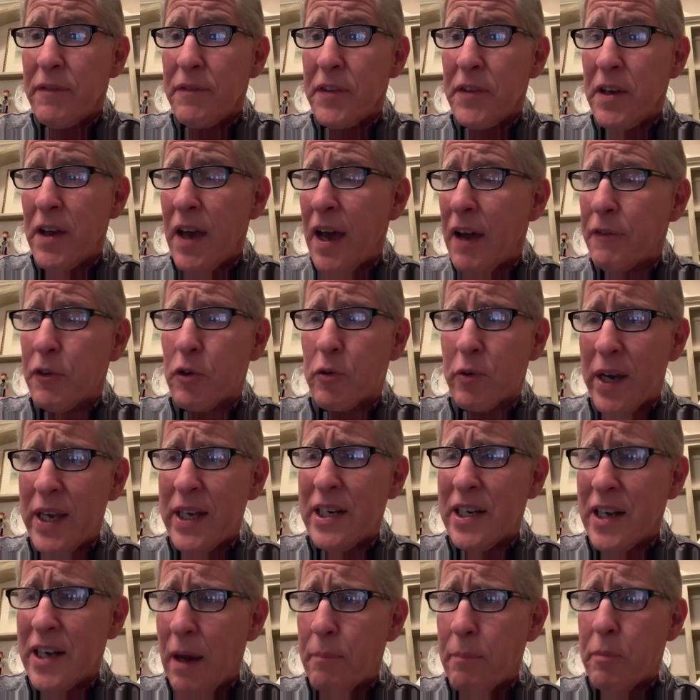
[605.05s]
You have
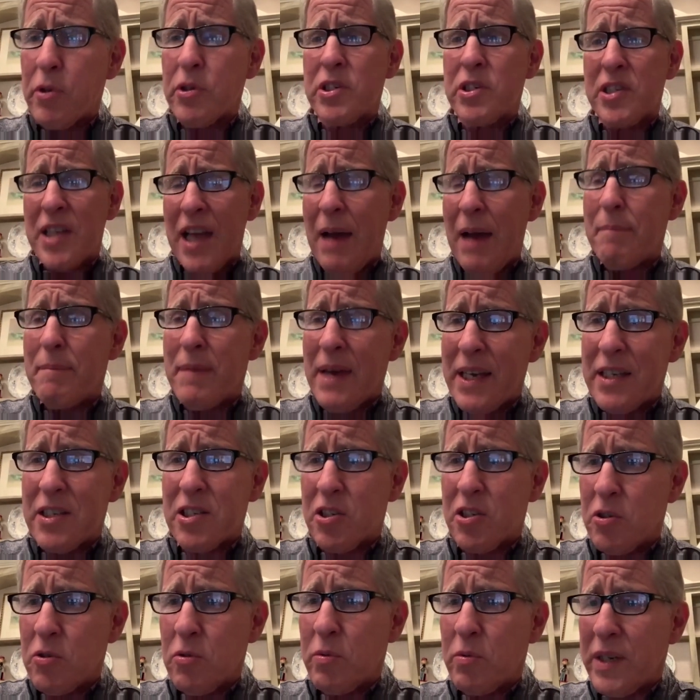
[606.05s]
great numbers, that
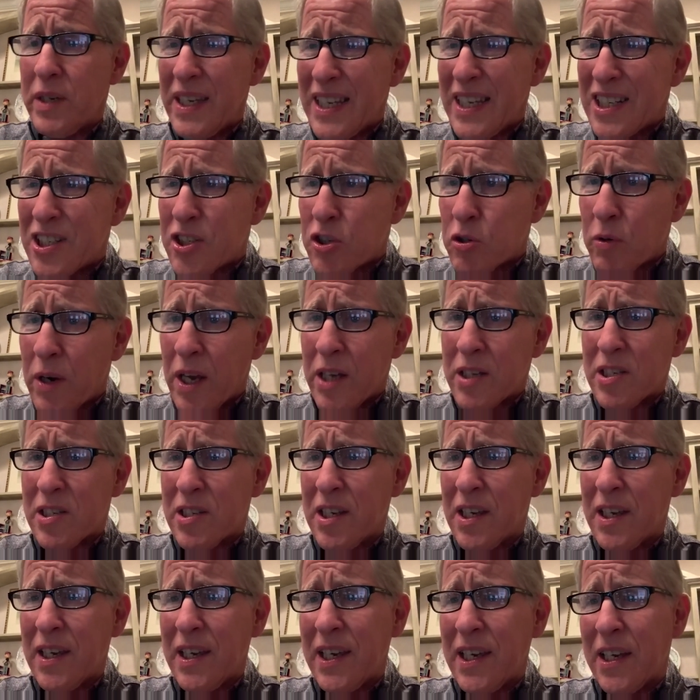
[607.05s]
makes you
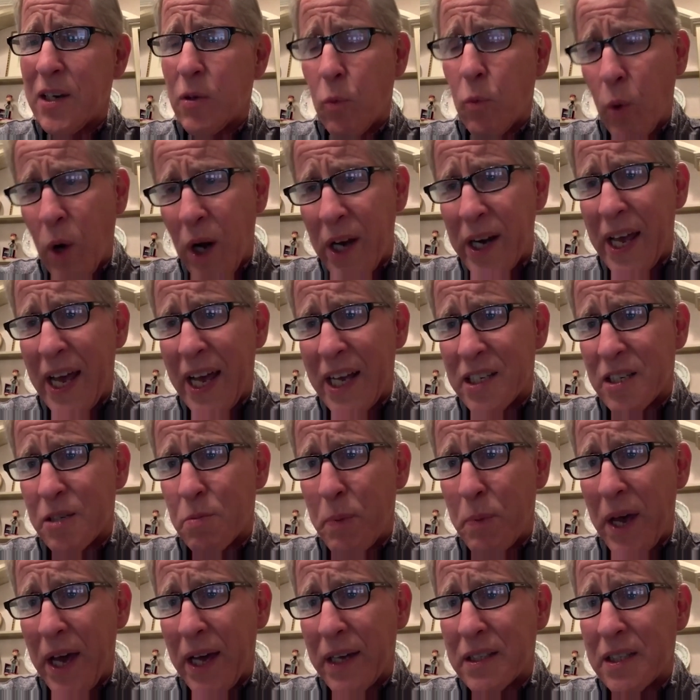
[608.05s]
interesting in one
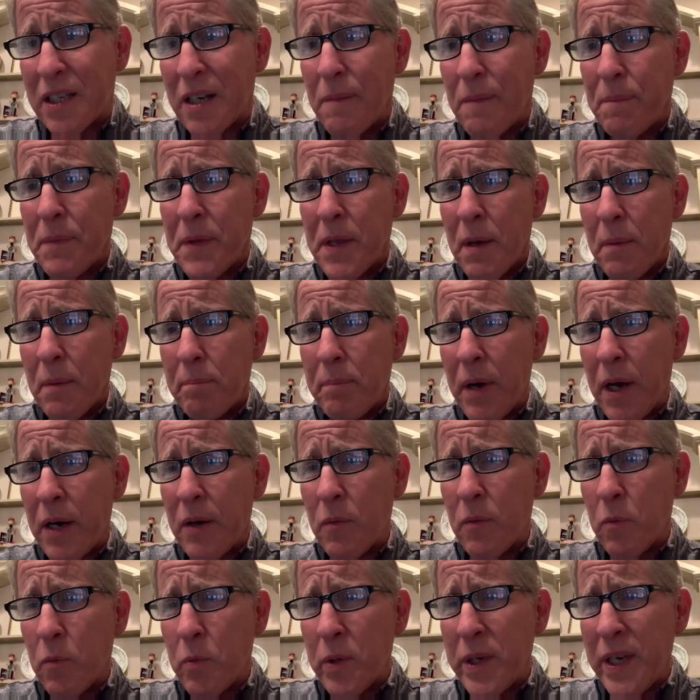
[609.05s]
aspect, but
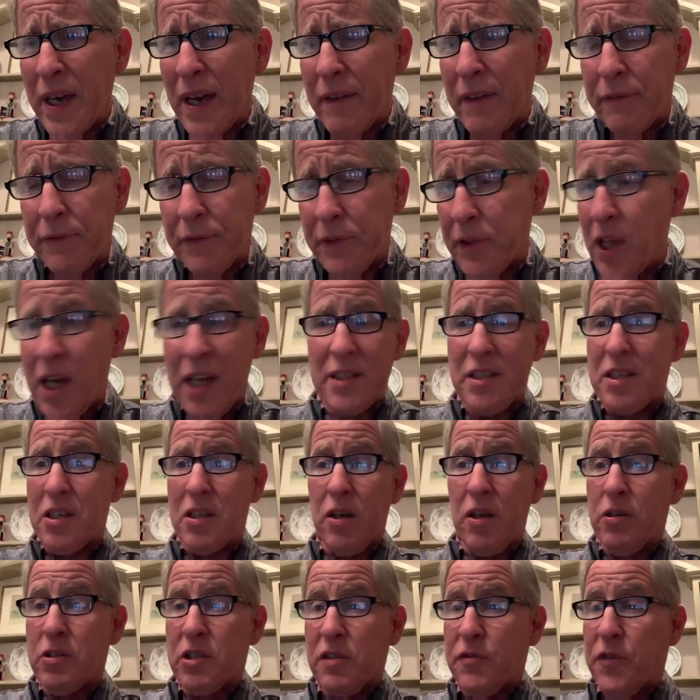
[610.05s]
we have lots of
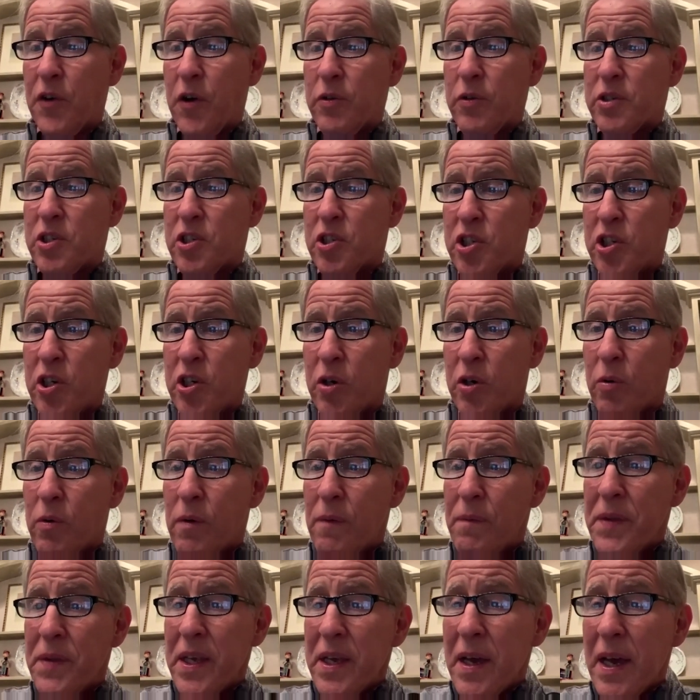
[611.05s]
those folks too.
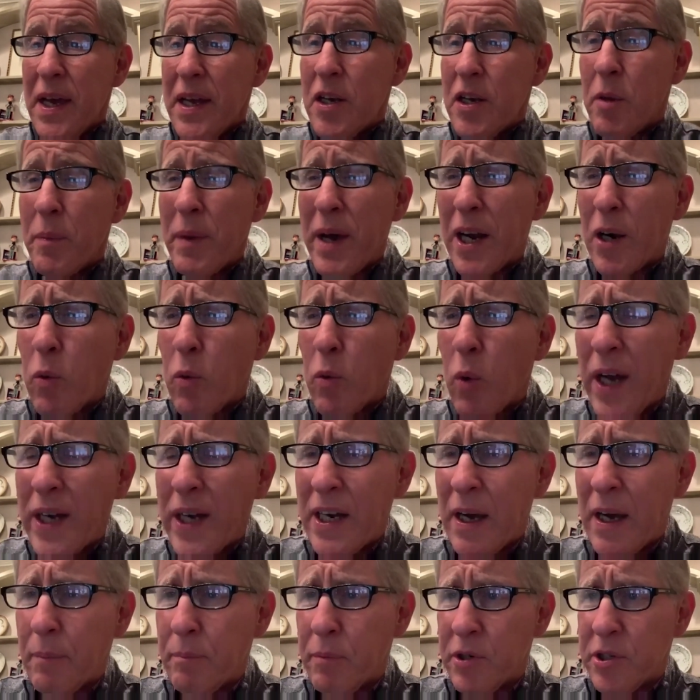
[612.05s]
No matter what
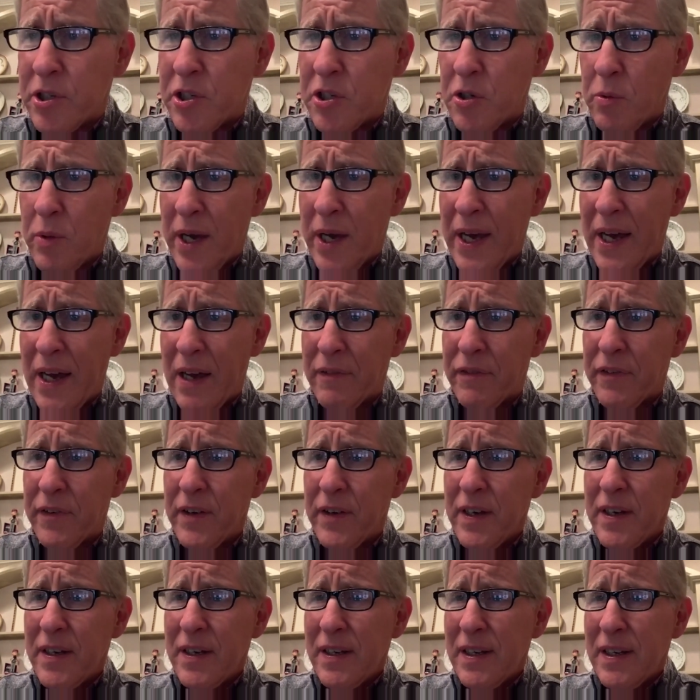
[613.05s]
numbers you have,
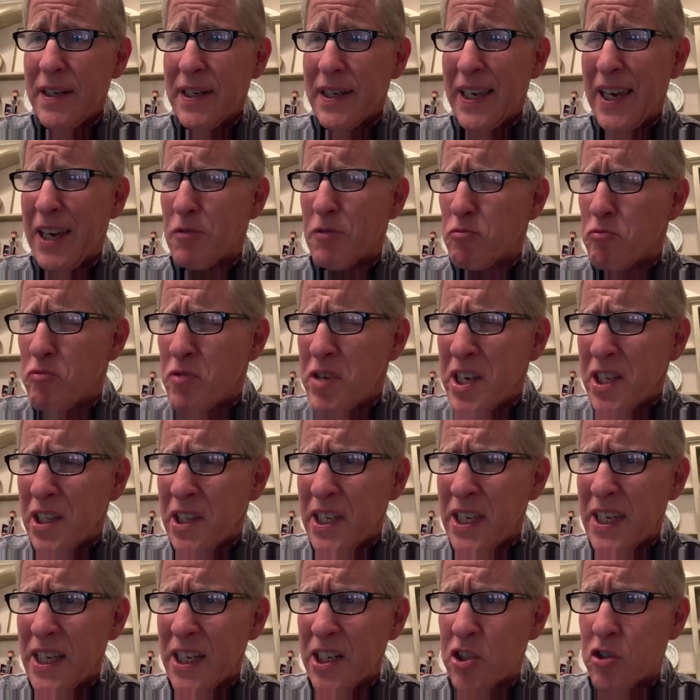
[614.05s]
get
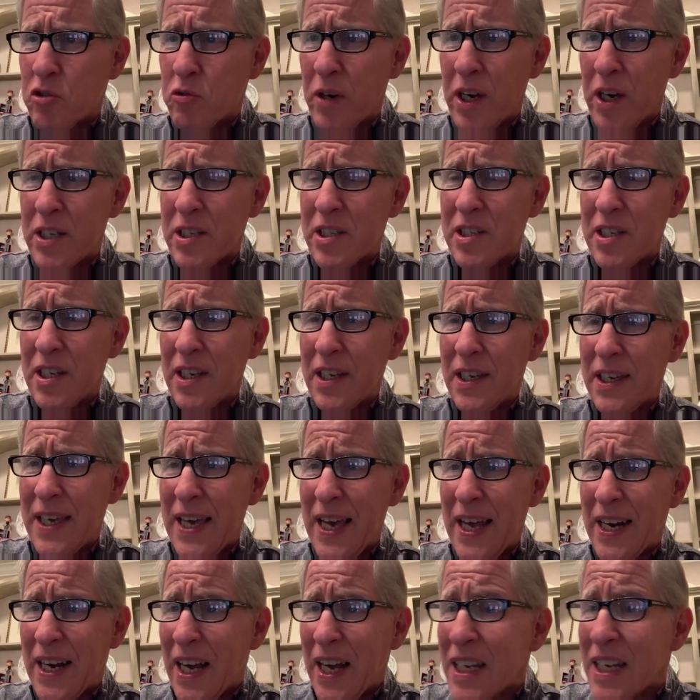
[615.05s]
really interesting.
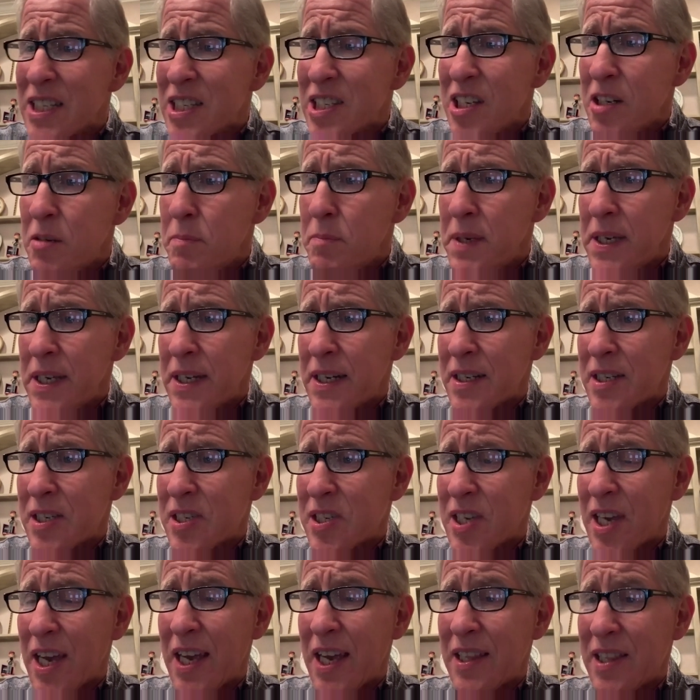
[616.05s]
Get us and me to
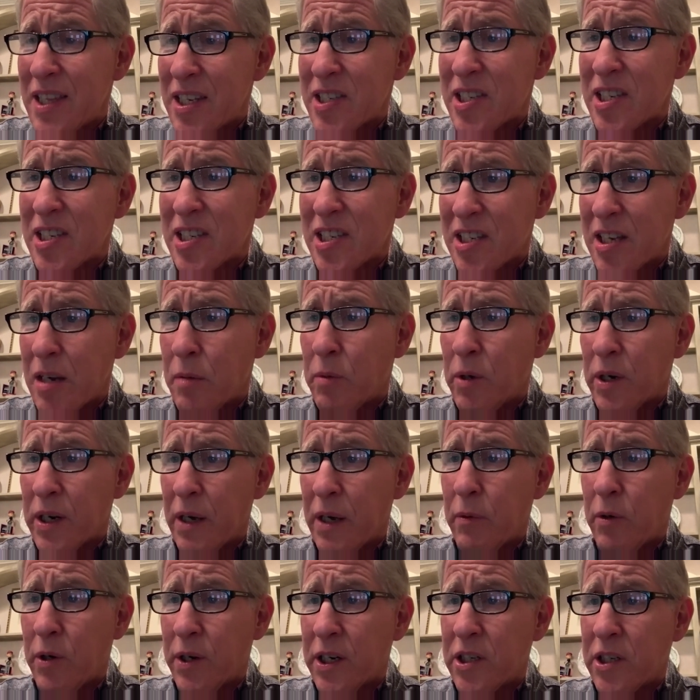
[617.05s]
say, this is someone
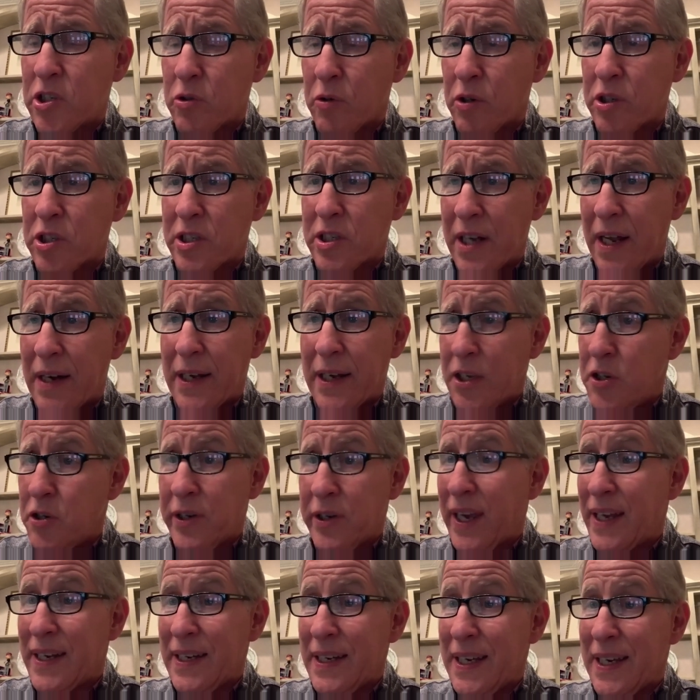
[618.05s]
I want at Georgetown, and you're
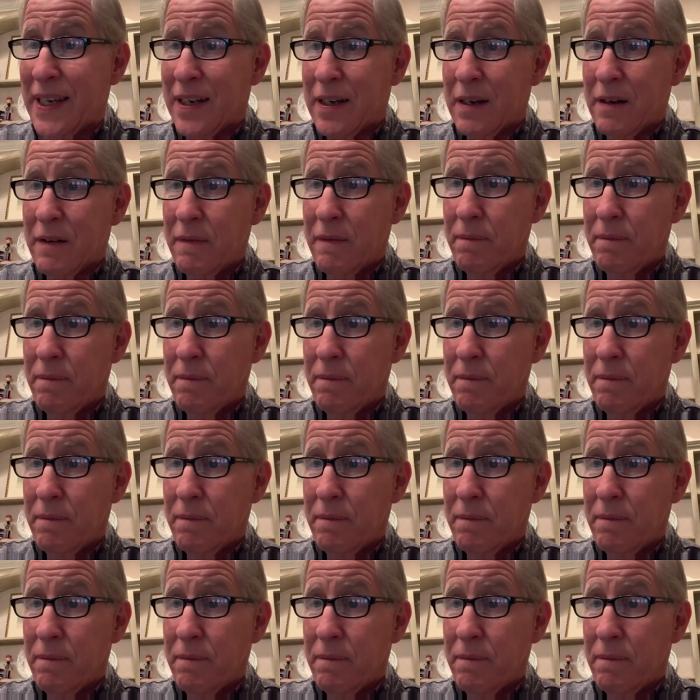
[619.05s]
getting in.